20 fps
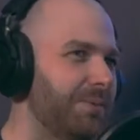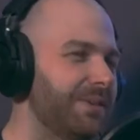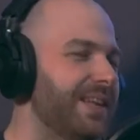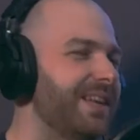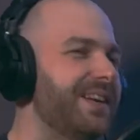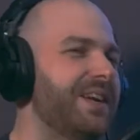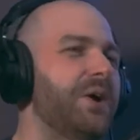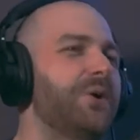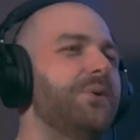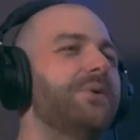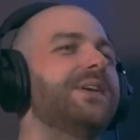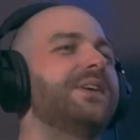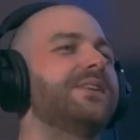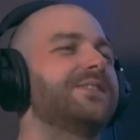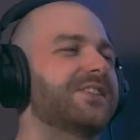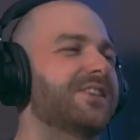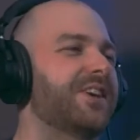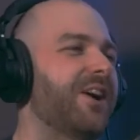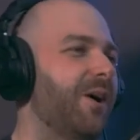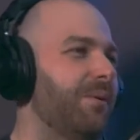well, then who are you
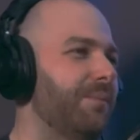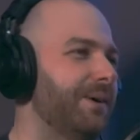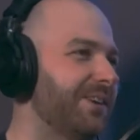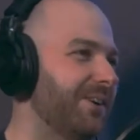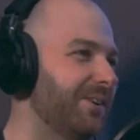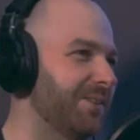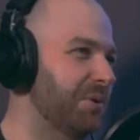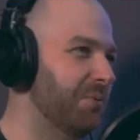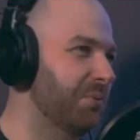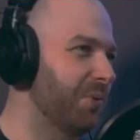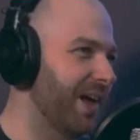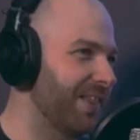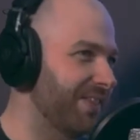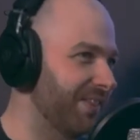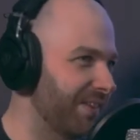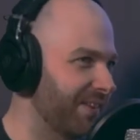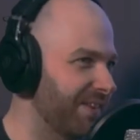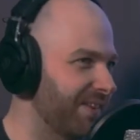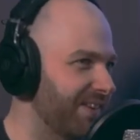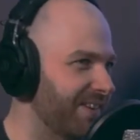to comment on the weather?